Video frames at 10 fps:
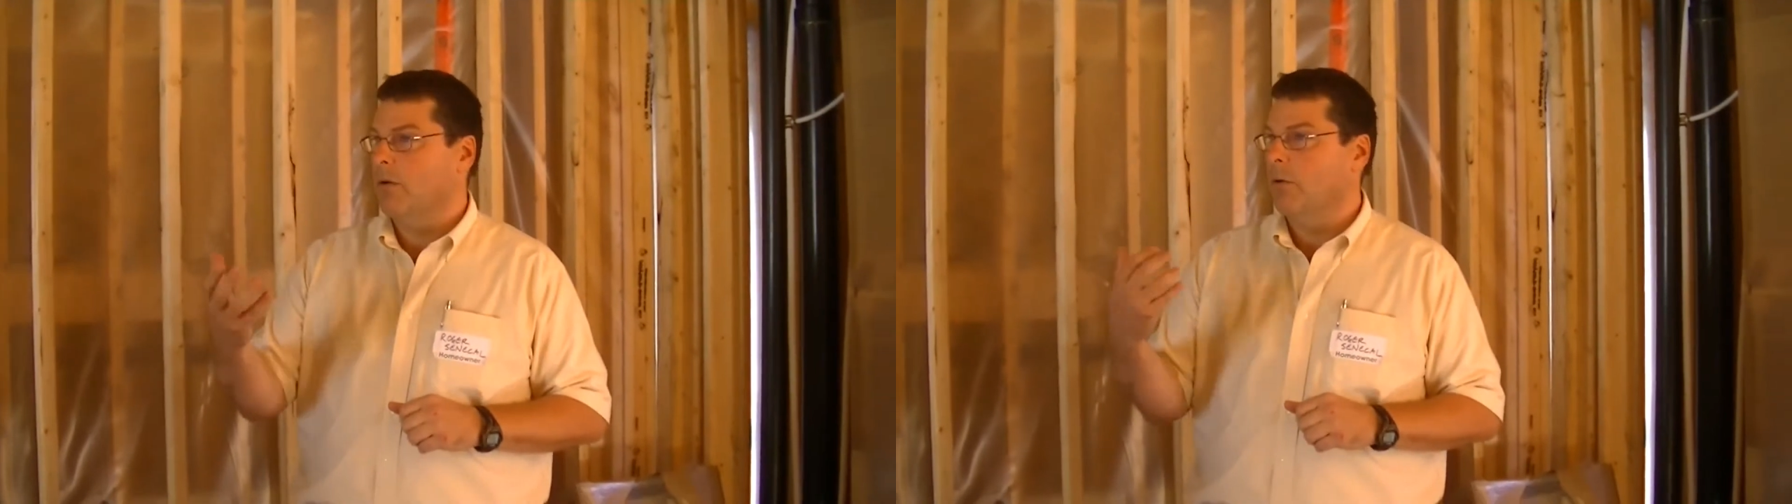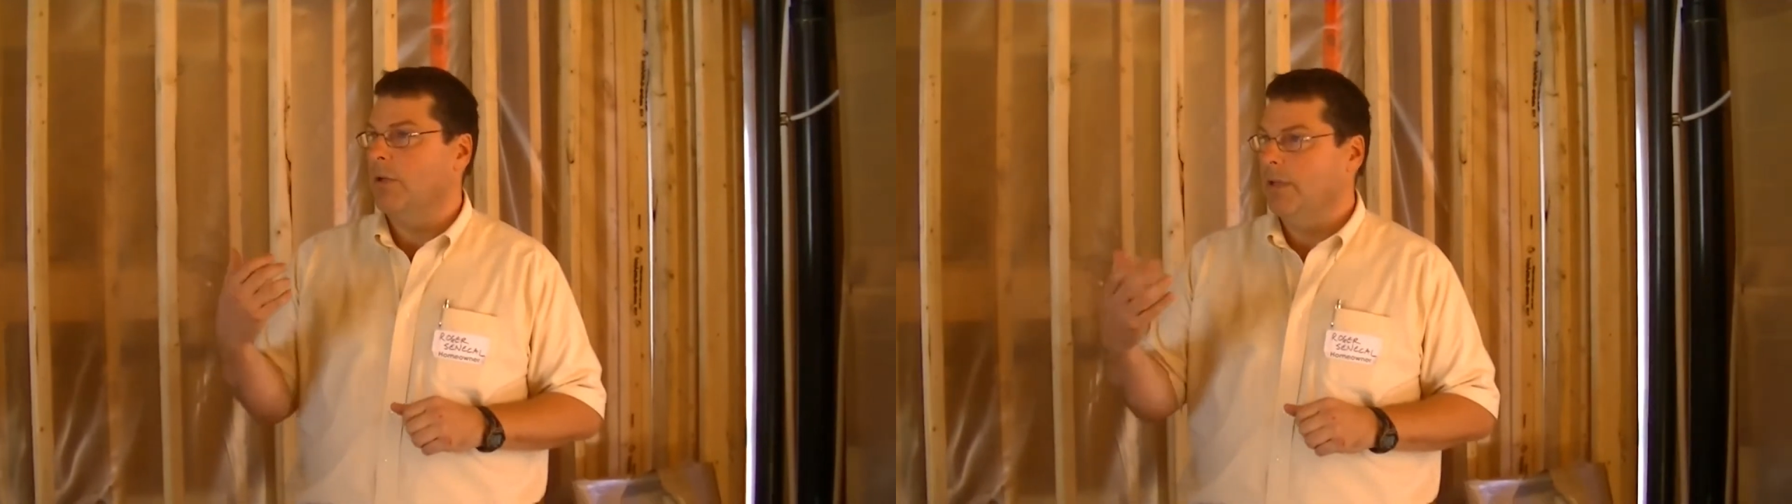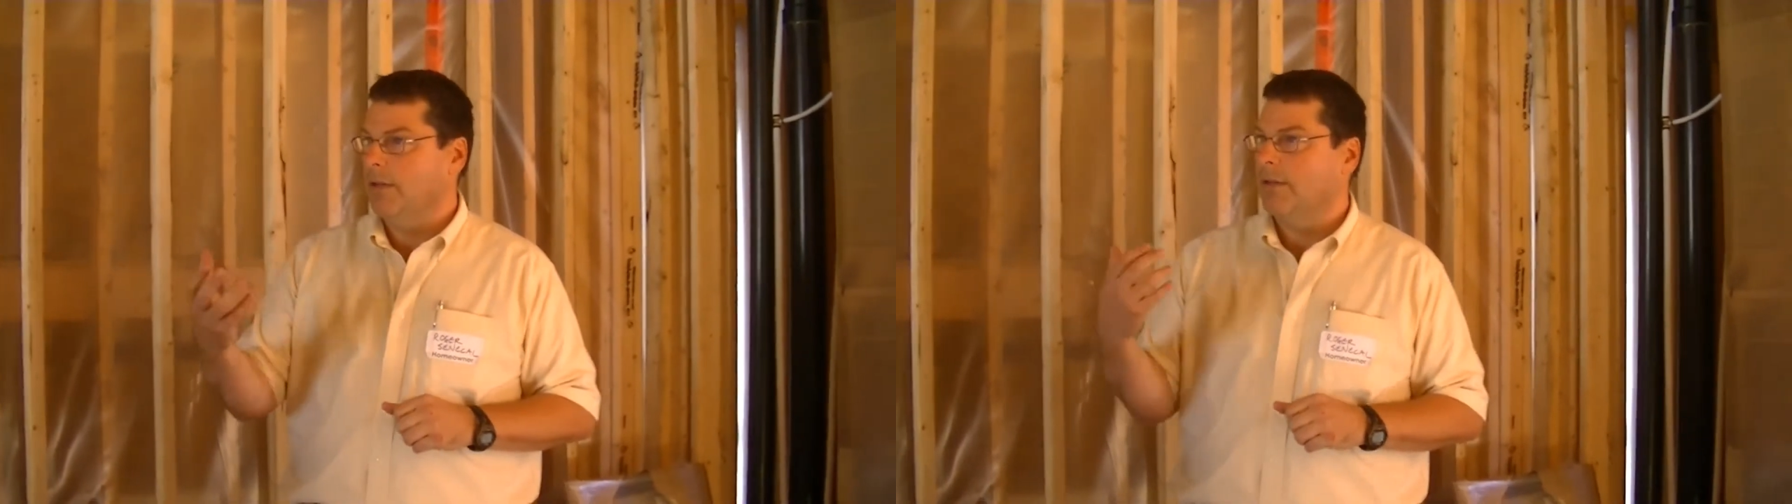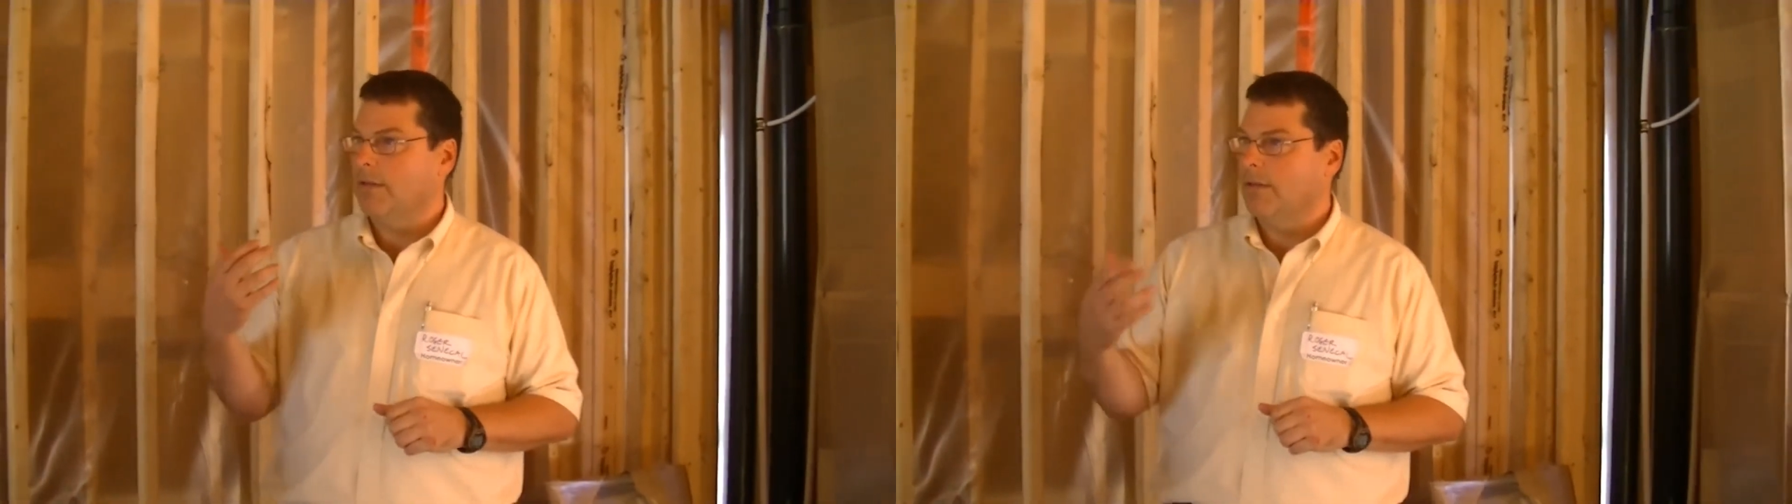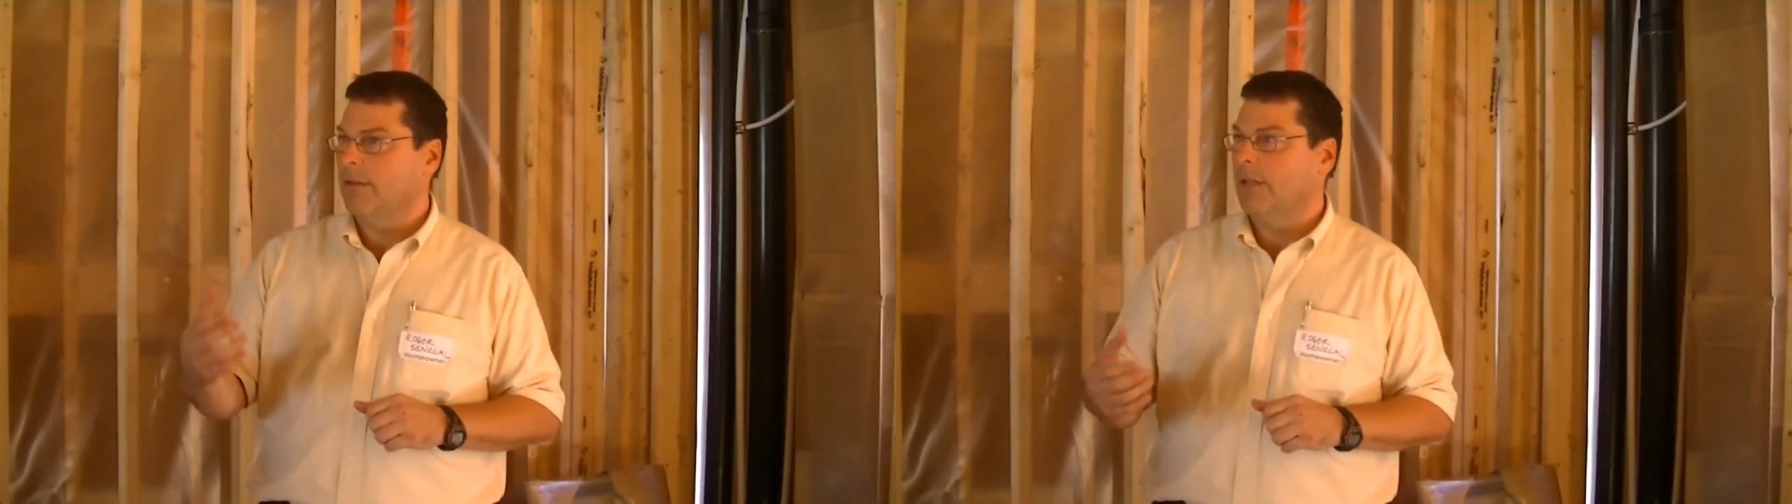cooling
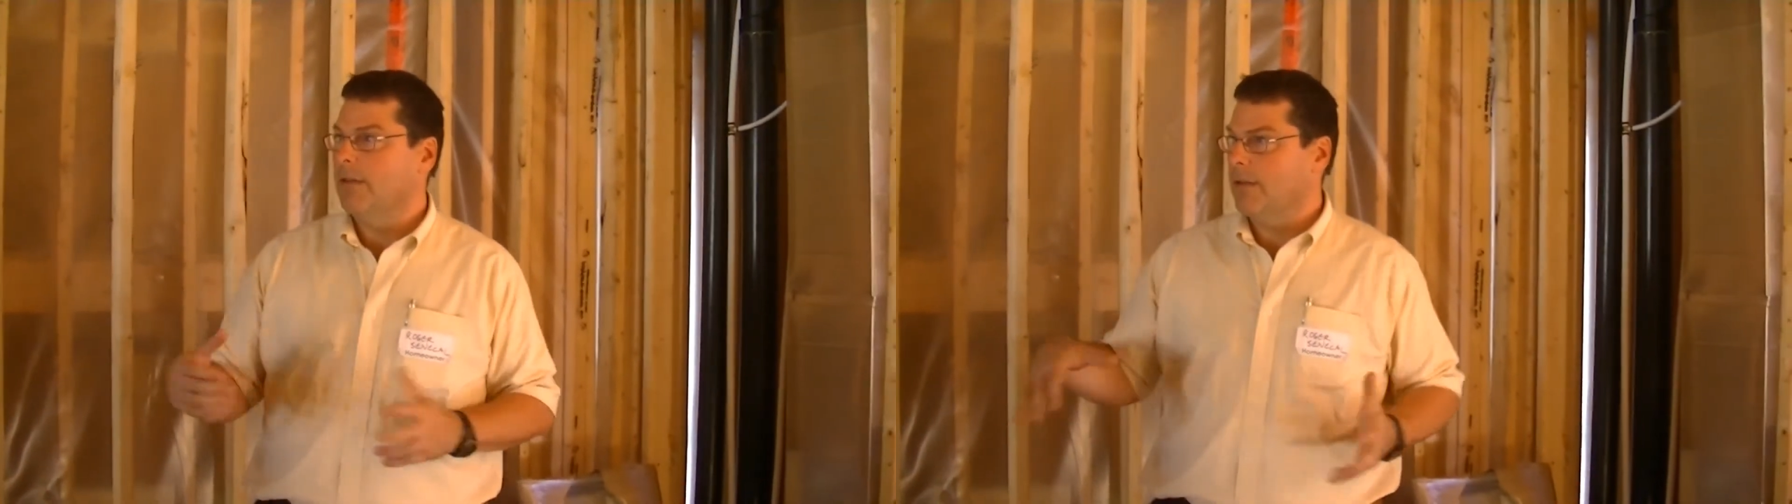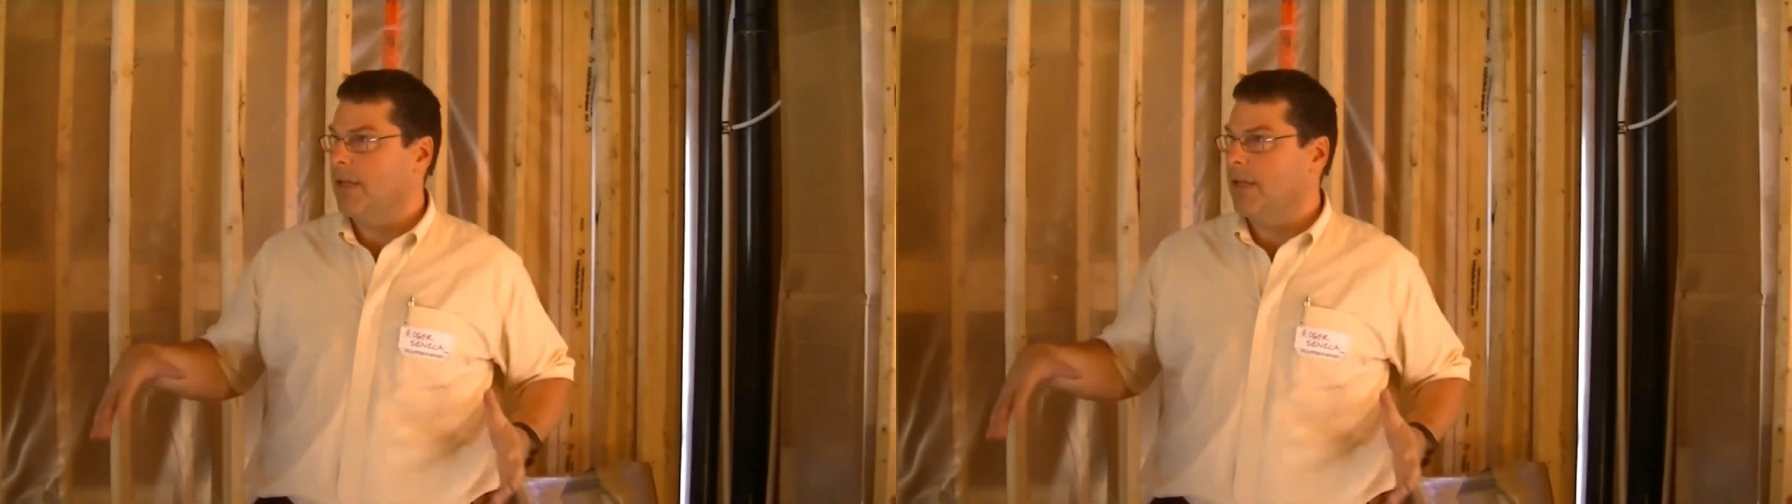into